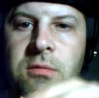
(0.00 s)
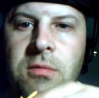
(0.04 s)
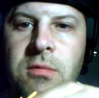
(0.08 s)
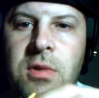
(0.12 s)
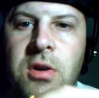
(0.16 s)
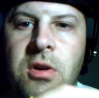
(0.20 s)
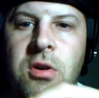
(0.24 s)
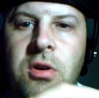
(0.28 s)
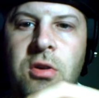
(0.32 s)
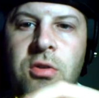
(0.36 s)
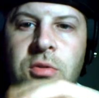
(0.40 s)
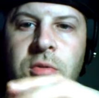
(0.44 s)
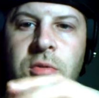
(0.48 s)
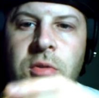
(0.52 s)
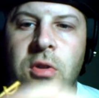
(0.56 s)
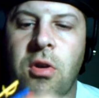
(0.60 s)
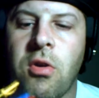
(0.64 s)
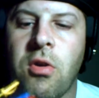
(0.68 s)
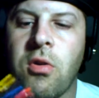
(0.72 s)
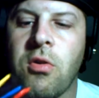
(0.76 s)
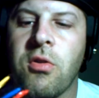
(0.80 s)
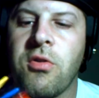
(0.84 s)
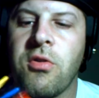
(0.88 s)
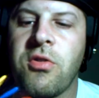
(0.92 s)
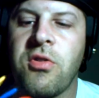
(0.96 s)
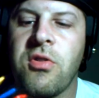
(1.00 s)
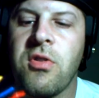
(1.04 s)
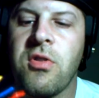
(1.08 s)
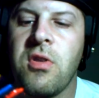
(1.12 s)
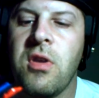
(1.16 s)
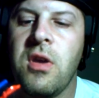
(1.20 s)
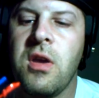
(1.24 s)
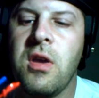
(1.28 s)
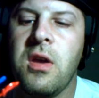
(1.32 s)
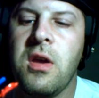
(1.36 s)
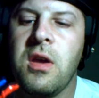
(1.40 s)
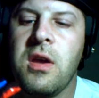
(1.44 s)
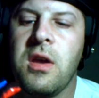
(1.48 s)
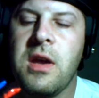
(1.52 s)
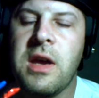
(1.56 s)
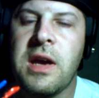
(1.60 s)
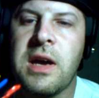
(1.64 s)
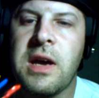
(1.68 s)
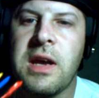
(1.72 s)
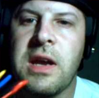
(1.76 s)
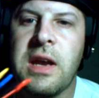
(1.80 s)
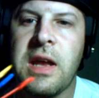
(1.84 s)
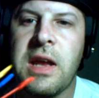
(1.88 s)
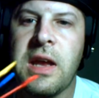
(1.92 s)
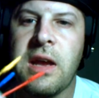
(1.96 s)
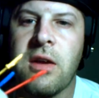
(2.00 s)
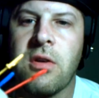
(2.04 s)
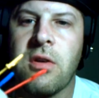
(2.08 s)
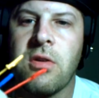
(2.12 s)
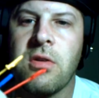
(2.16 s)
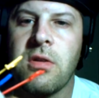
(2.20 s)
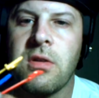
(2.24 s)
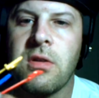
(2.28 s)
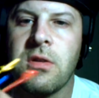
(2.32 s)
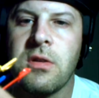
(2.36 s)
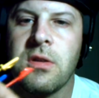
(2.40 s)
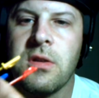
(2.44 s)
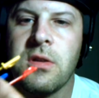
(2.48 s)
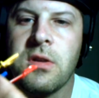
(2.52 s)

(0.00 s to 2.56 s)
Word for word: will go through the holes at an angle.